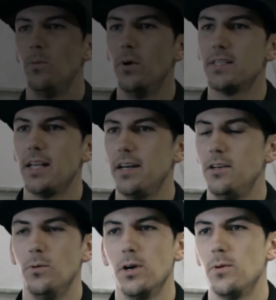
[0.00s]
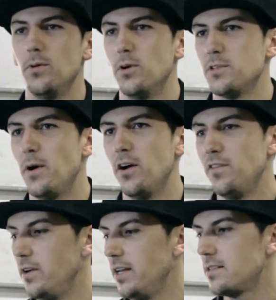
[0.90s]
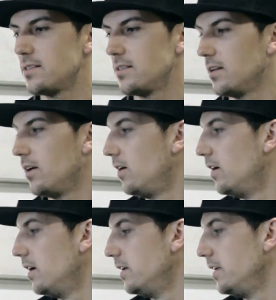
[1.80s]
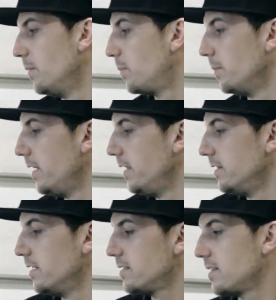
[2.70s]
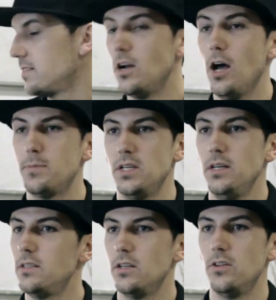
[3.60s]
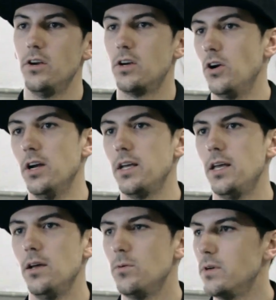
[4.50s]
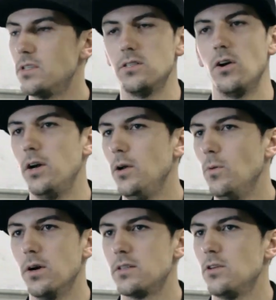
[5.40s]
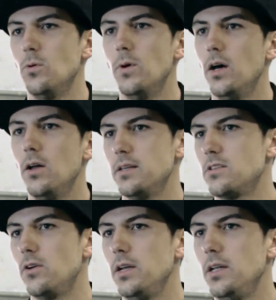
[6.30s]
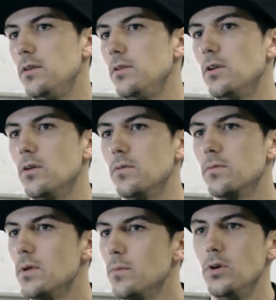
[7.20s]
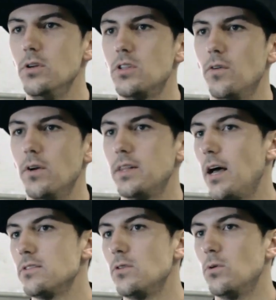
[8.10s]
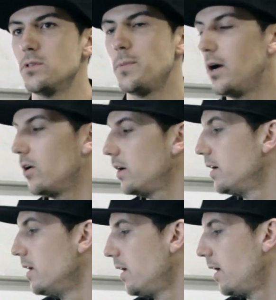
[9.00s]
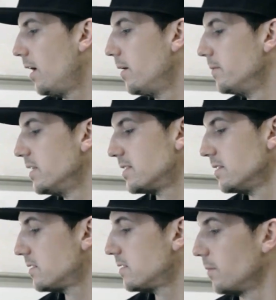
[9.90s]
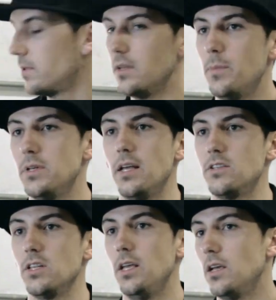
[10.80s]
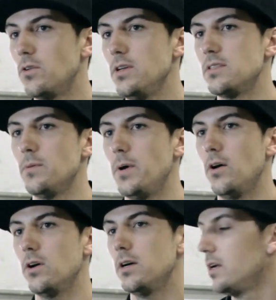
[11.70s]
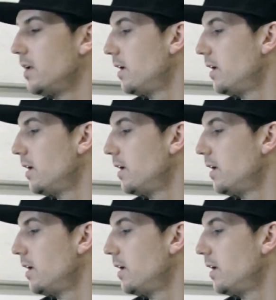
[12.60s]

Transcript: We're excited to work with Horsepower Freaks on implementing this as an option into their current kit, which has already worked so well. It's already, you know, produced over 1,000 horsepower. This is something to potentially increase the power.